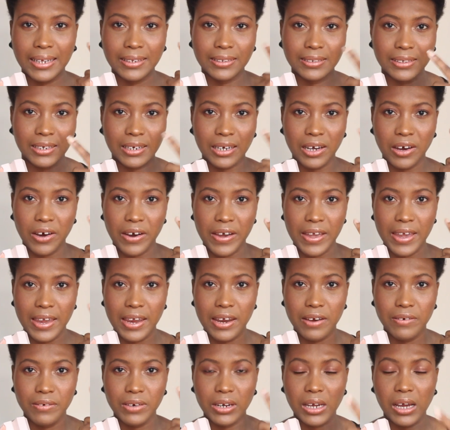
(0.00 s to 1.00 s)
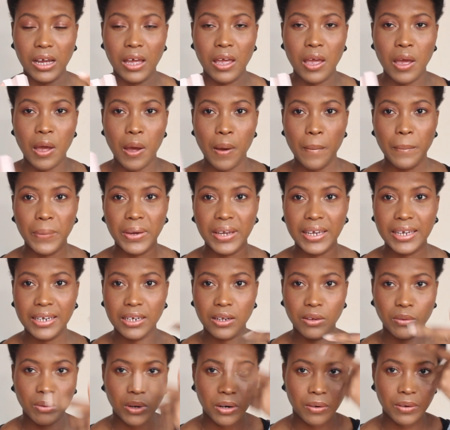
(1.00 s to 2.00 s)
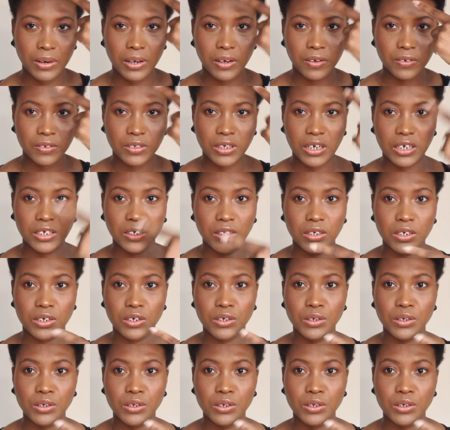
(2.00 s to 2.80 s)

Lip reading: under eye area, but anywhere else, as